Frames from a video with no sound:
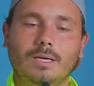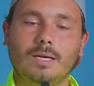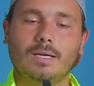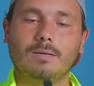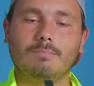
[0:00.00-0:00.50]

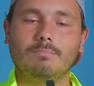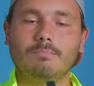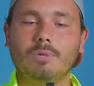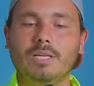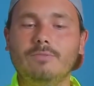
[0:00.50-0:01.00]

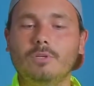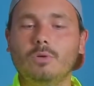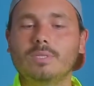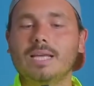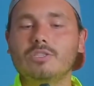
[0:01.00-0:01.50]
but even though
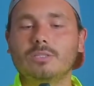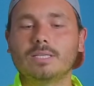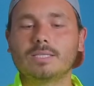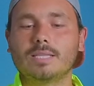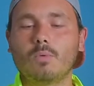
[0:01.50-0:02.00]
it's
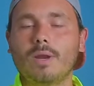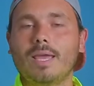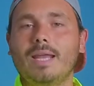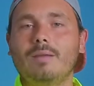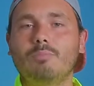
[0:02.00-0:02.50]
edgeless, they went
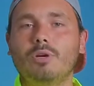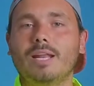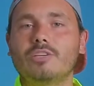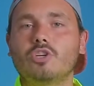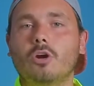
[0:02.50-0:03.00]
ahead and put an
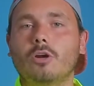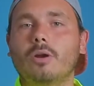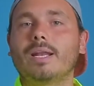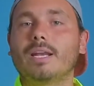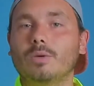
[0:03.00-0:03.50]
edge guard on
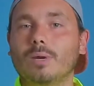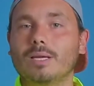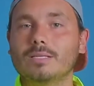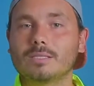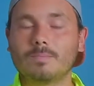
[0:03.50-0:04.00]
it
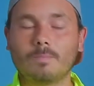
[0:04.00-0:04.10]
anyways.